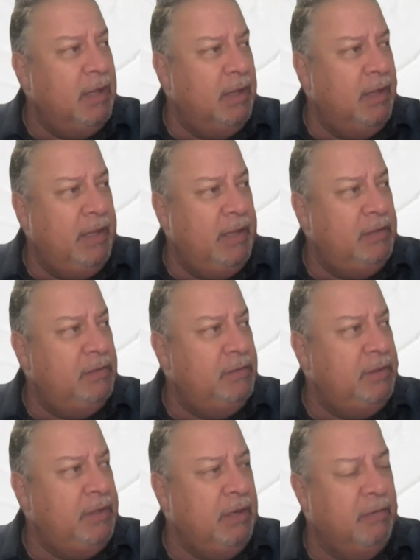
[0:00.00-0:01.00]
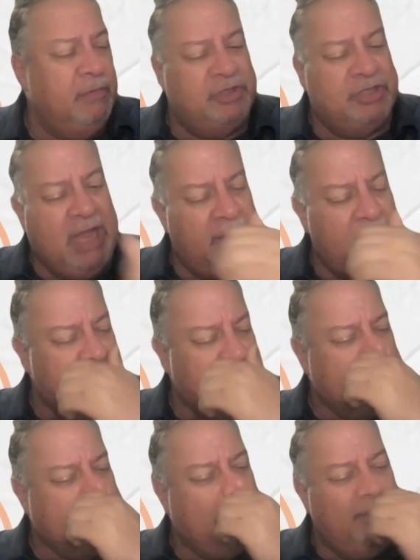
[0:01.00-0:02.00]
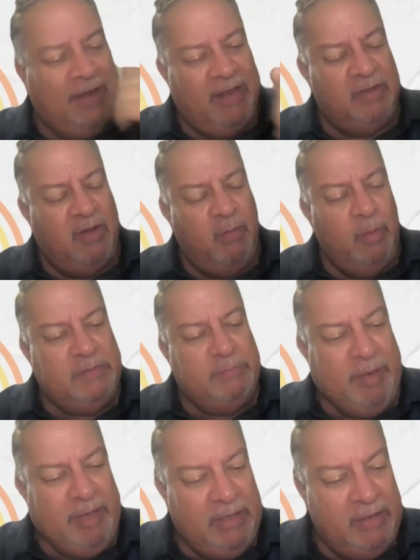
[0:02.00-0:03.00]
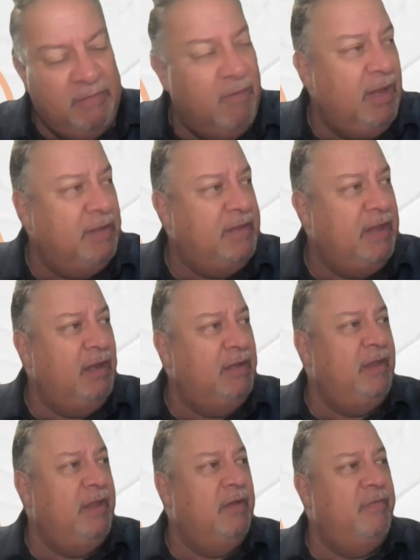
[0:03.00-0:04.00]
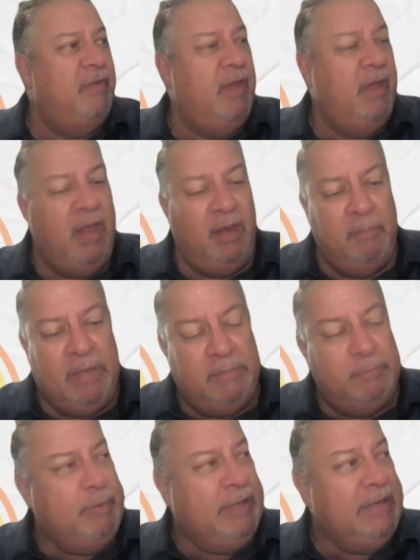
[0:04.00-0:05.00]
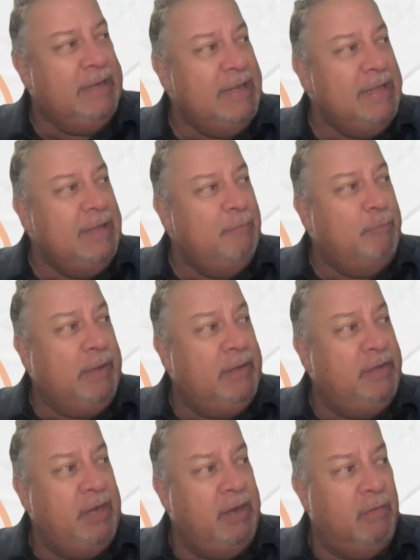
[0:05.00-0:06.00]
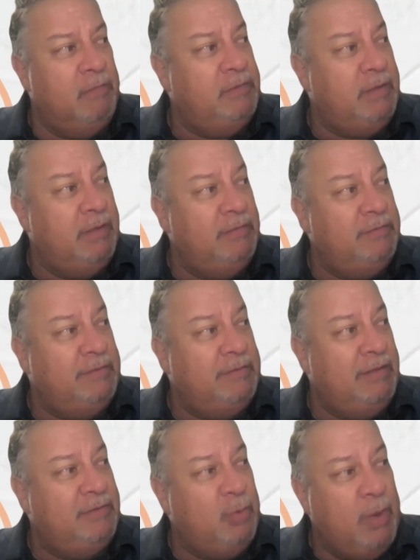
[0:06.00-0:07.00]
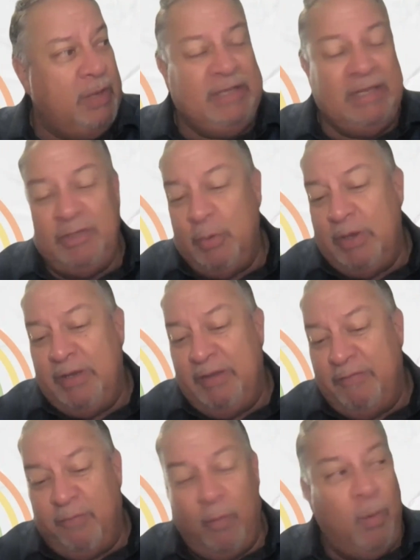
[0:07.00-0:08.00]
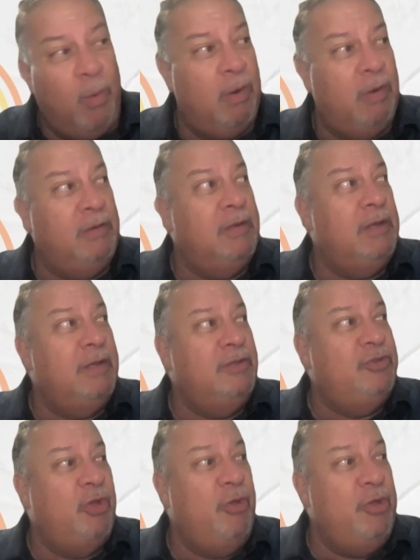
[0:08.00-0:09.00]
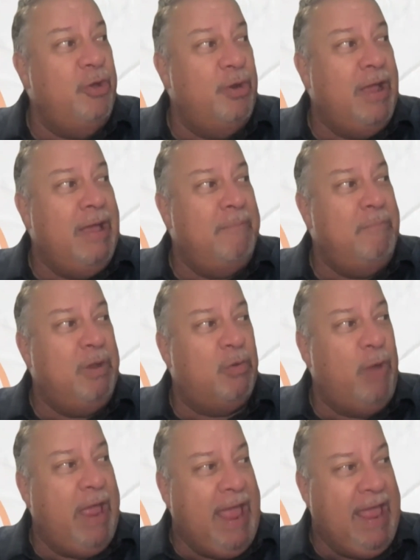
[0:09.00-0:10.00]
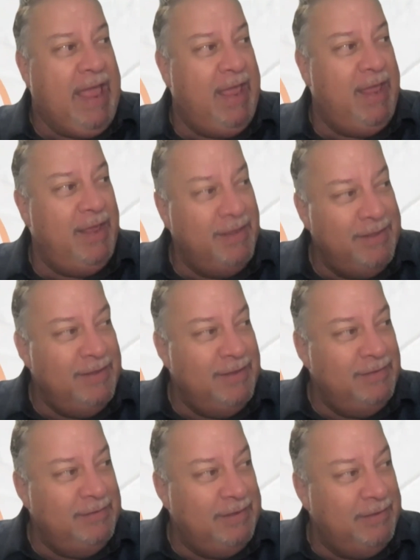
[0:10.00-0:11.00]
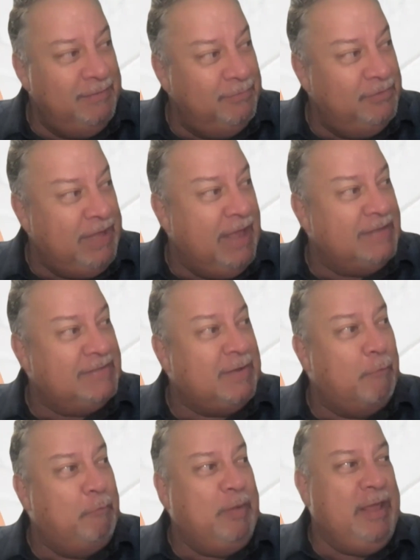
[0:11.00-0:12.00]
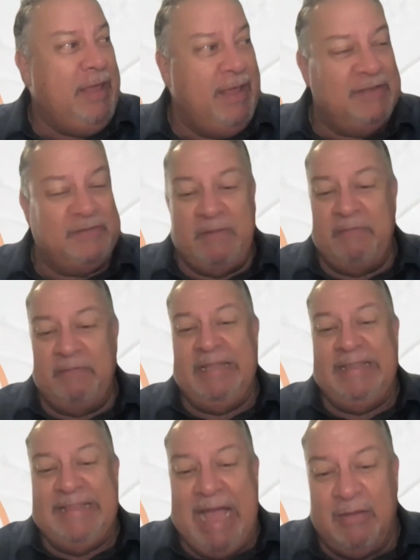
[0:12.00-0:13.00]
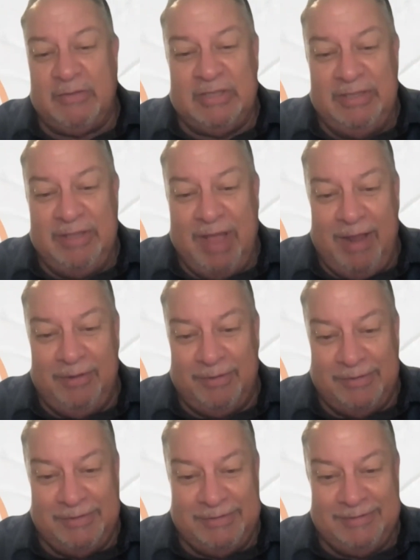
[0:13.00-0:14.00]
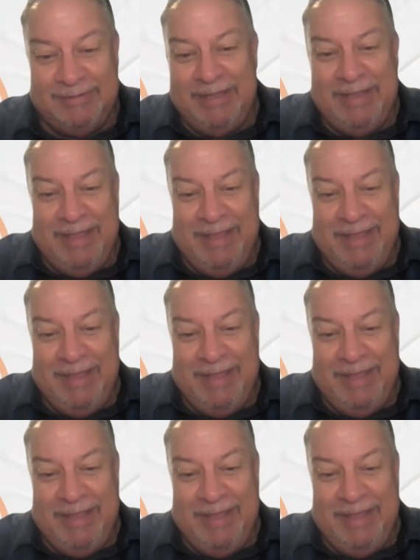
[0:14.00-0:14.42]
And, you know, the challenges of it has always been the volatility of the element. But you know, the 2024 Toyota Mirai, the SRP is $50,000.